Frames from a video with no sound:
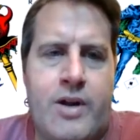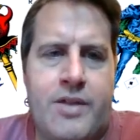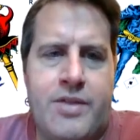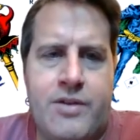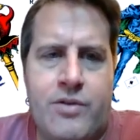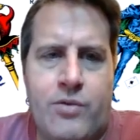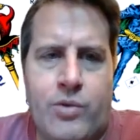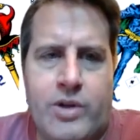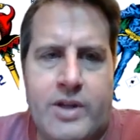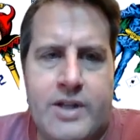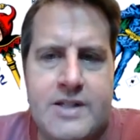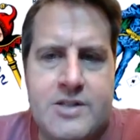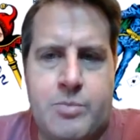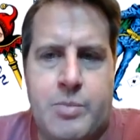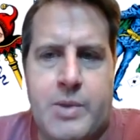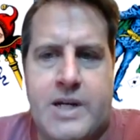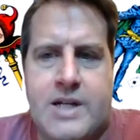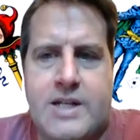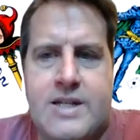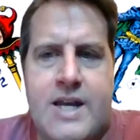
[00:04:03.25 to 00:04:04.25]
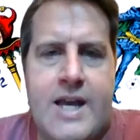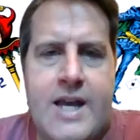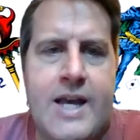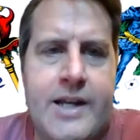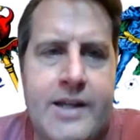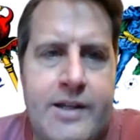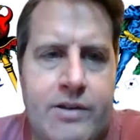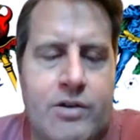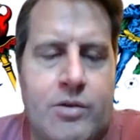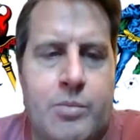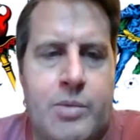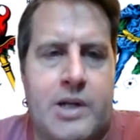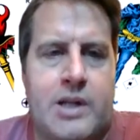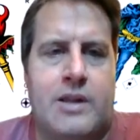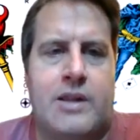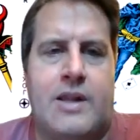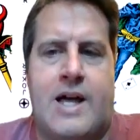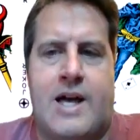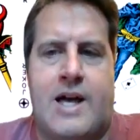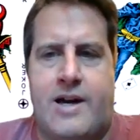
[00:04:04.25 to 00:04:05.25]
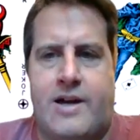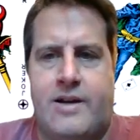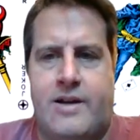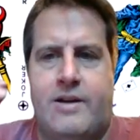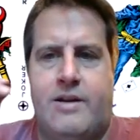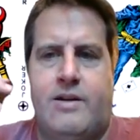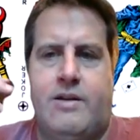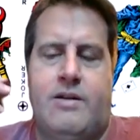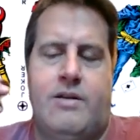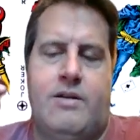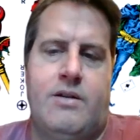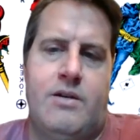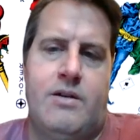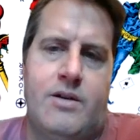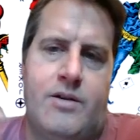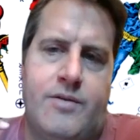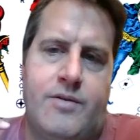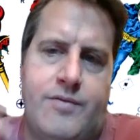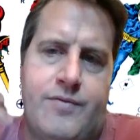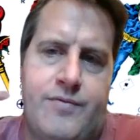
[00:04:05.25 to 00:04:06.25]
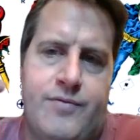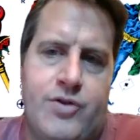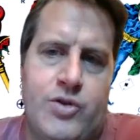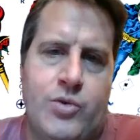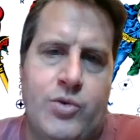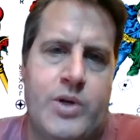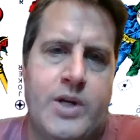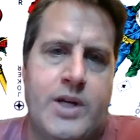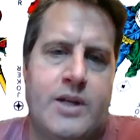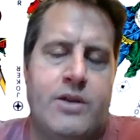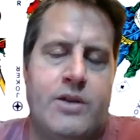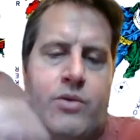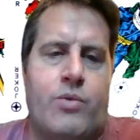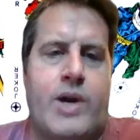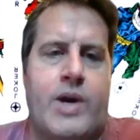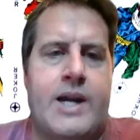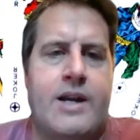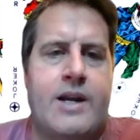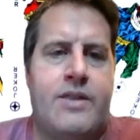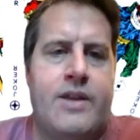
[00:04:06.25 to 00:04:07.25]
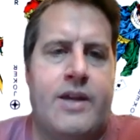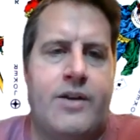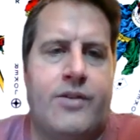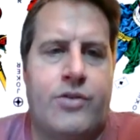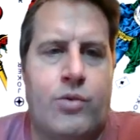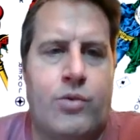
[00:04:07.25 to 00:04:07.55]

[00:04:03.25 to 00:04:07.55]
Nothing really spectacular, but a lot of doing the right thing.